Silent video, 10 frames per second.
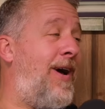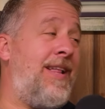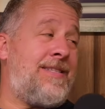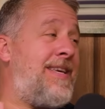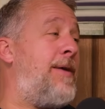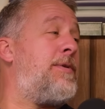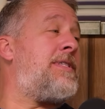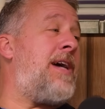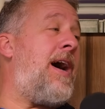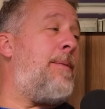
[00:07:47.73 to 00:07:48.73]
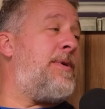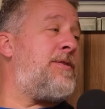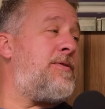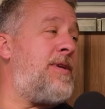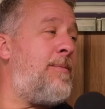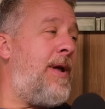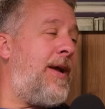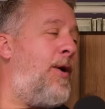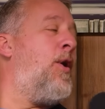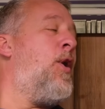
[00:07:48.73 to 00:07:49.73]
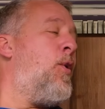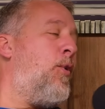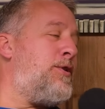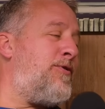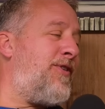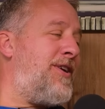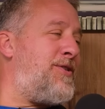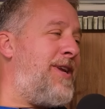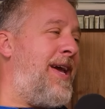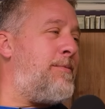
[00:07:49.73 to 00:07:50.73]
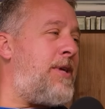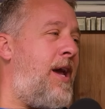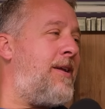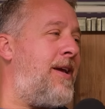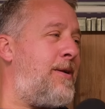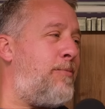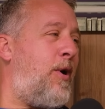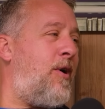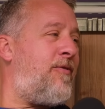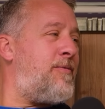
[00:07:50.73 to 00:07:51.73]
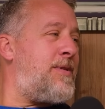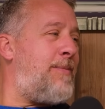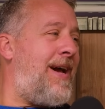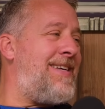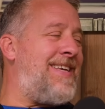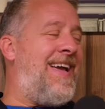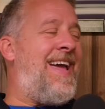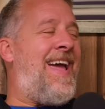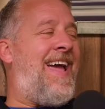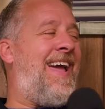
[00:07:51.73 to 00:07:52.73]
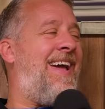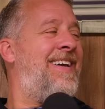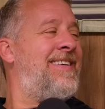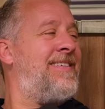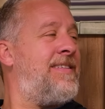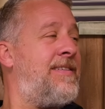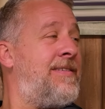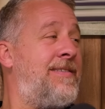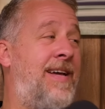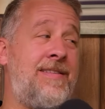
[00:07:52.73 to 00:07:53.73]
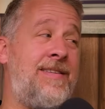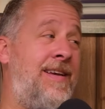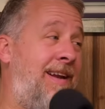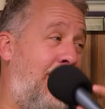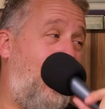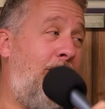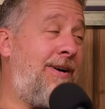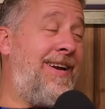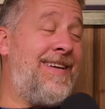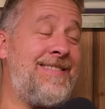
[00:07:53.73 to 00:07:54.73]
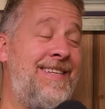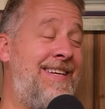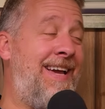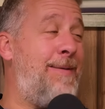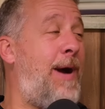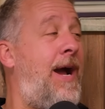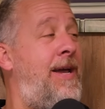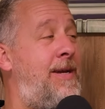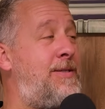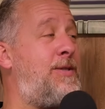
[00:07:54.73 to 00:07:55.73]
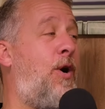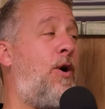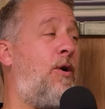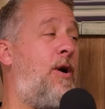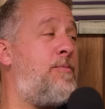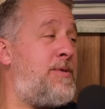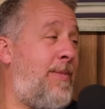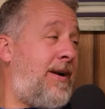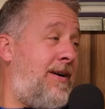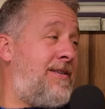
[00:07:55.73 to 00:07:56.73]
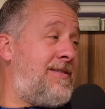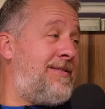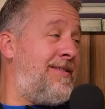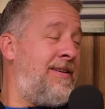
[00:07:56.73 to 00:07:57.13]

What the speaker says: Al. Let's say it was Thomas or something. I go, would you forget your name tag? You had to borrow it from somebody? He's like, ha. That's it. I walk in, I see the game. I hit his daughter up. She's my cousin.